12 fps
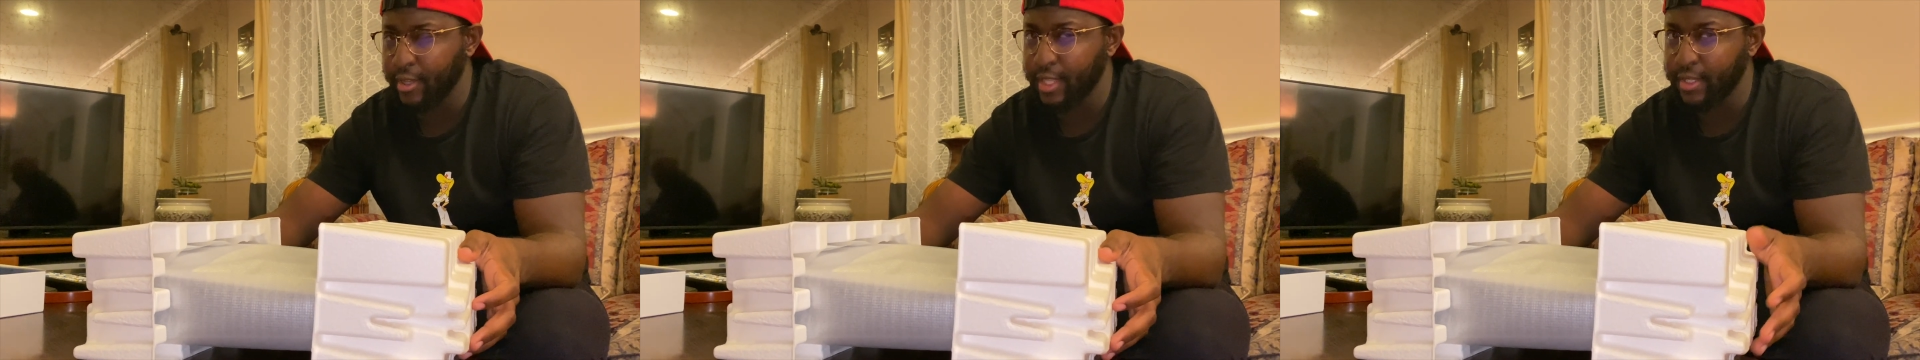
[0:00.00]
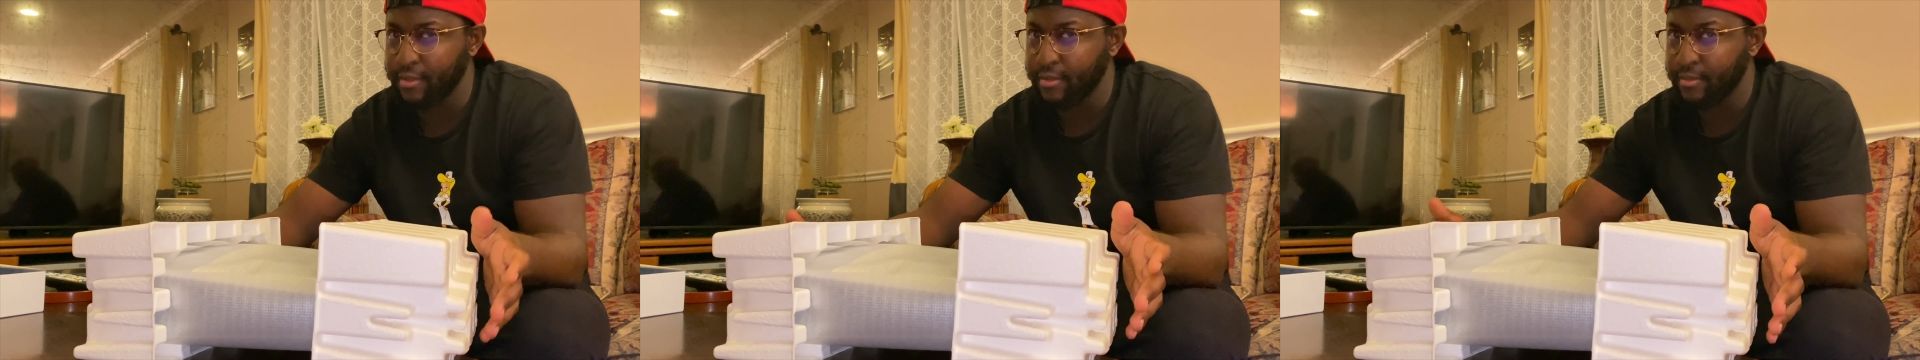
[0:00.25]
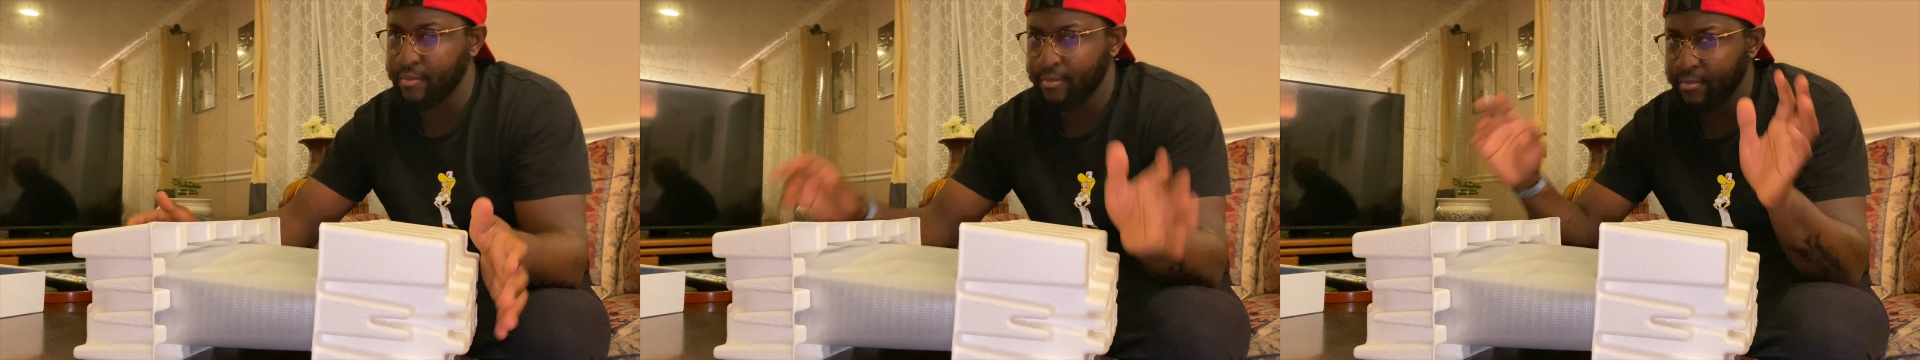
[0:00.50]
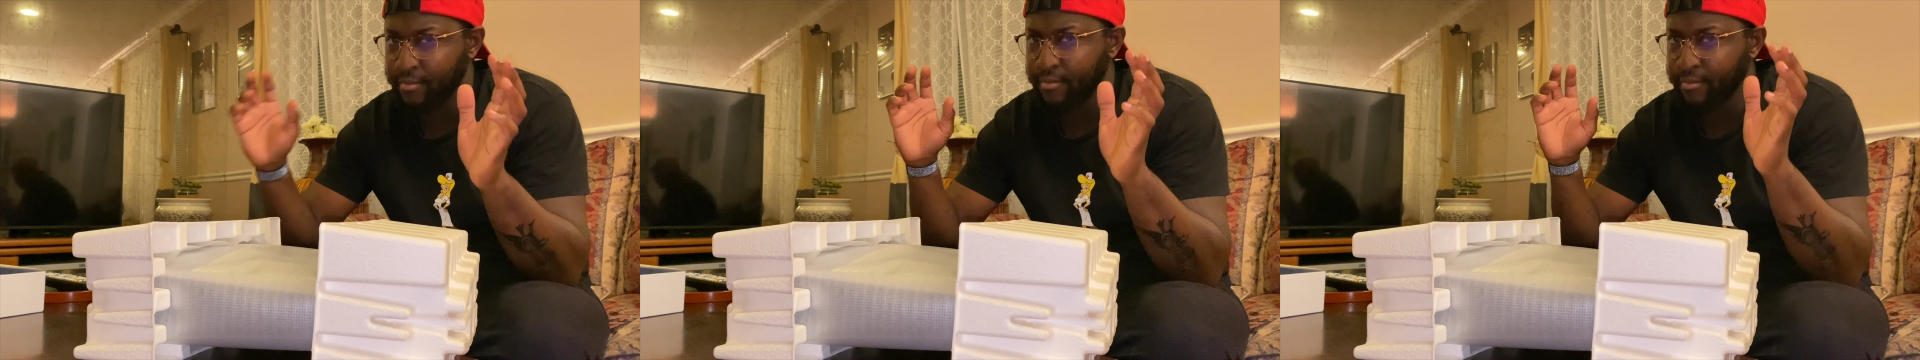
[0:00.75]
least
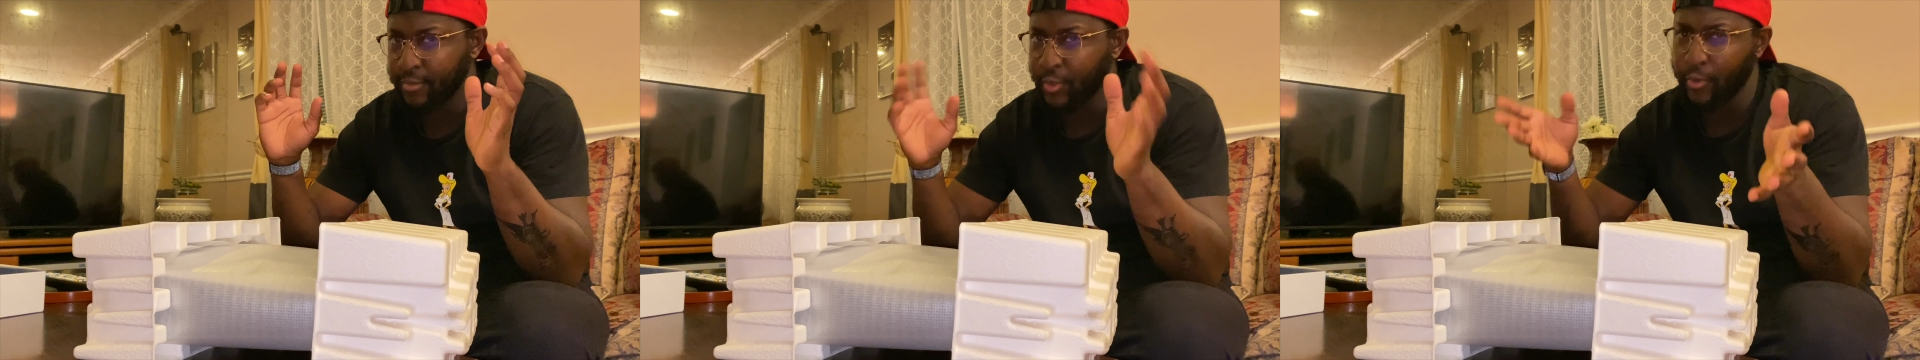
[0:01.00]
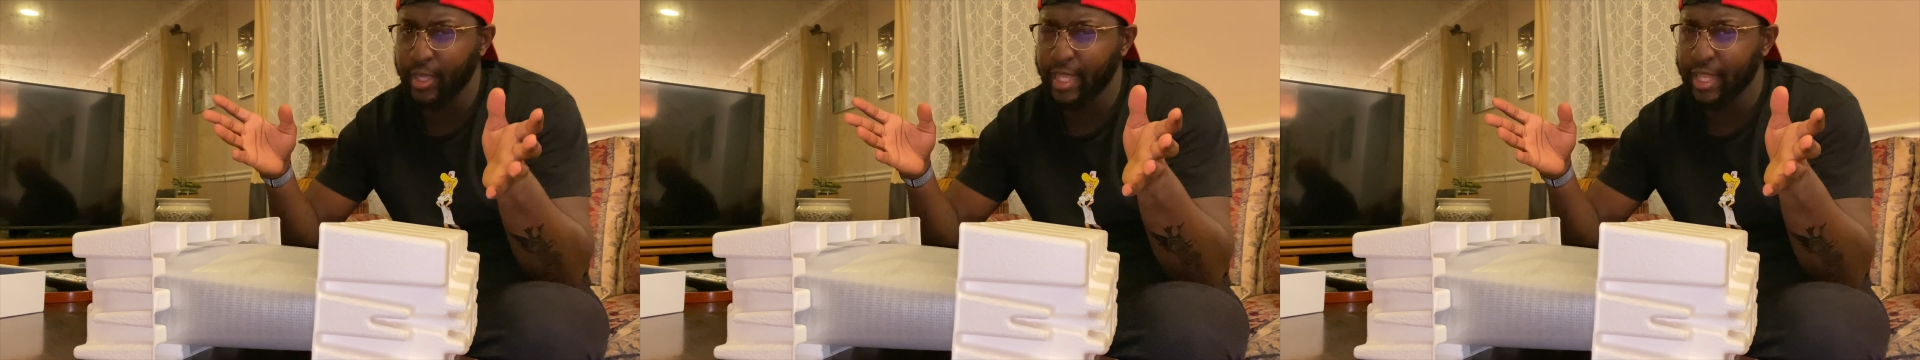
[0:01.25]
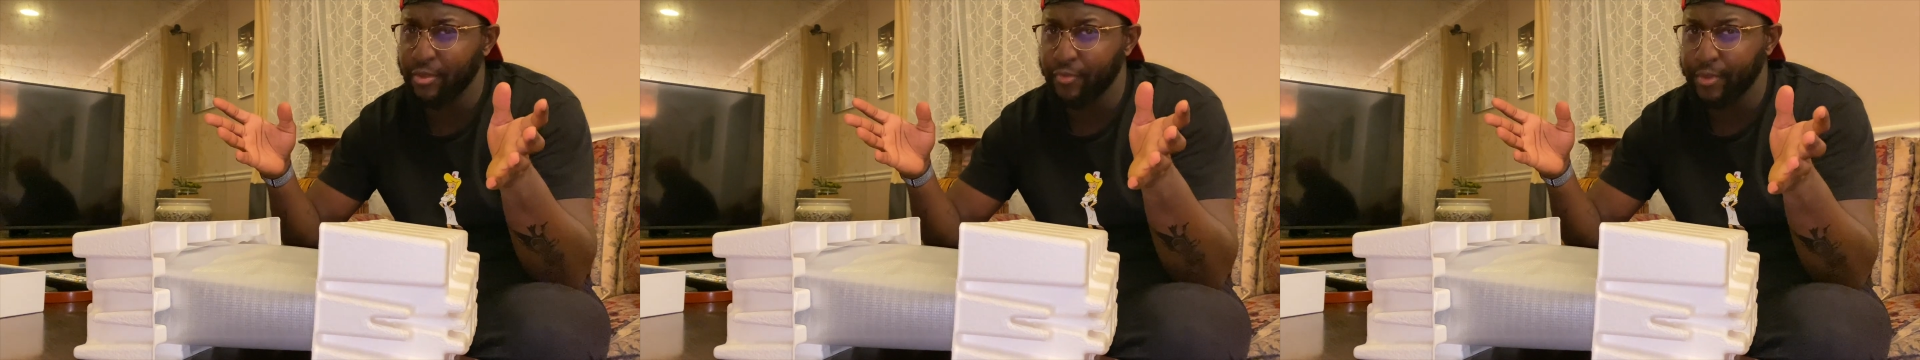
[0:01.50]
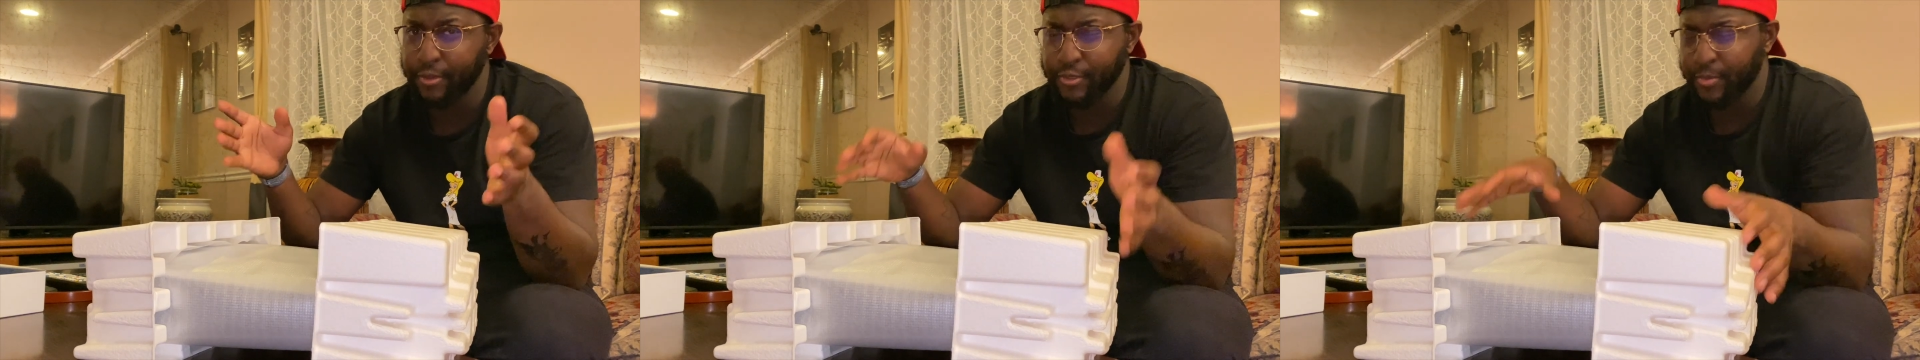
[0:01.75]
the way a lot of the
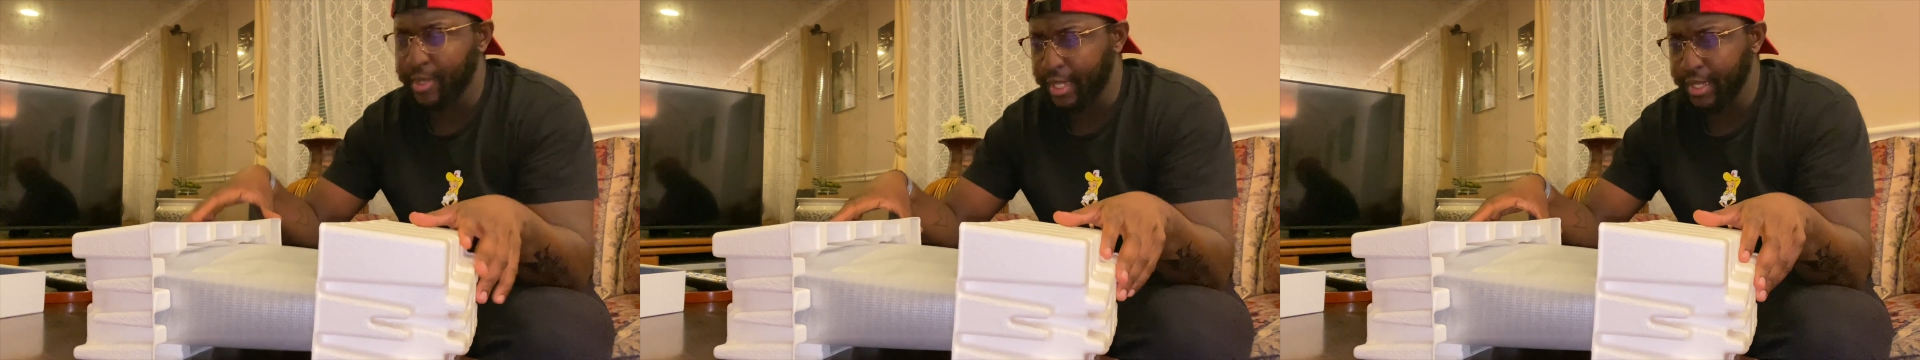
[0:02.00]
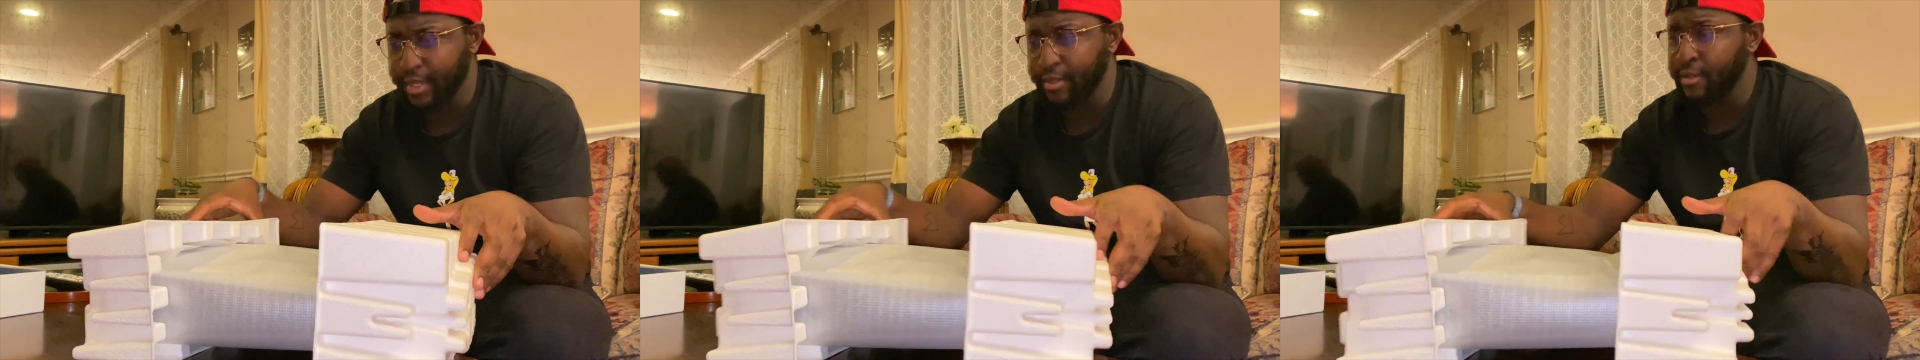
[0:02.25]
reviewers are making it.